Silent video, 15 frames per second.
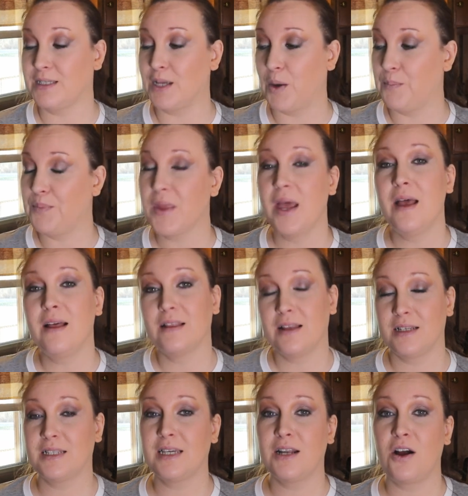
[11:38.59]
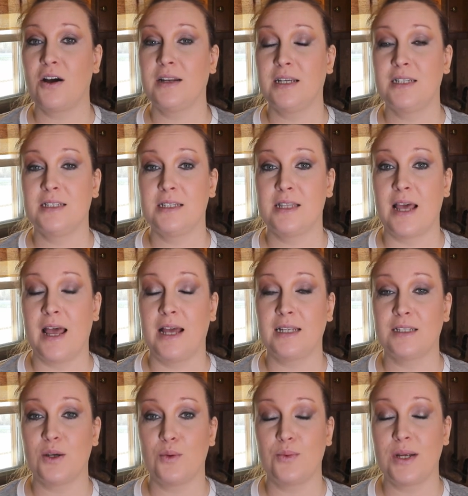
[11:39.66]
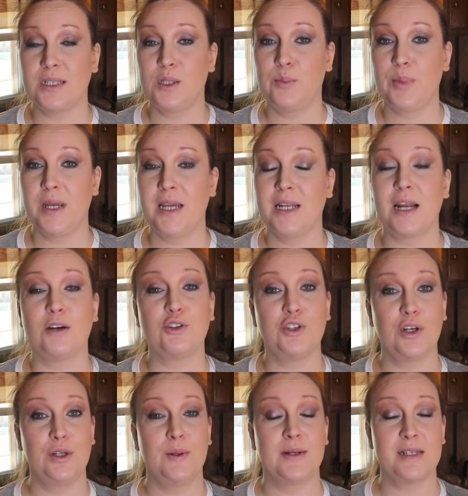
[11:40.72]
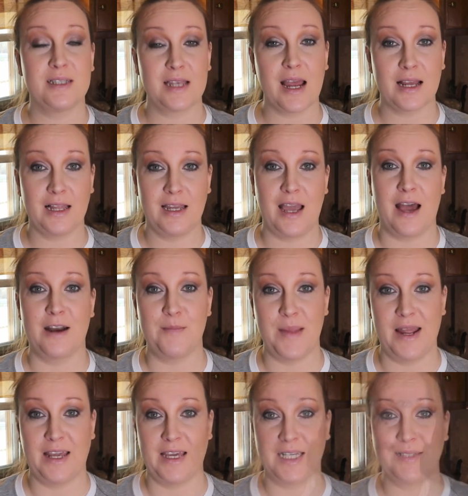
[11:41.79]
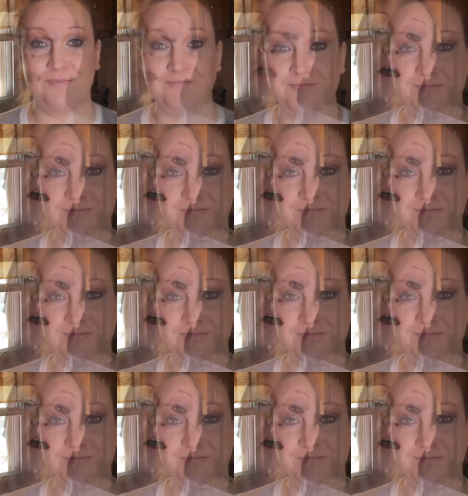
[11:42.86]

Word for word: So let's get on into that recipe and I'll show you exactly how to make it.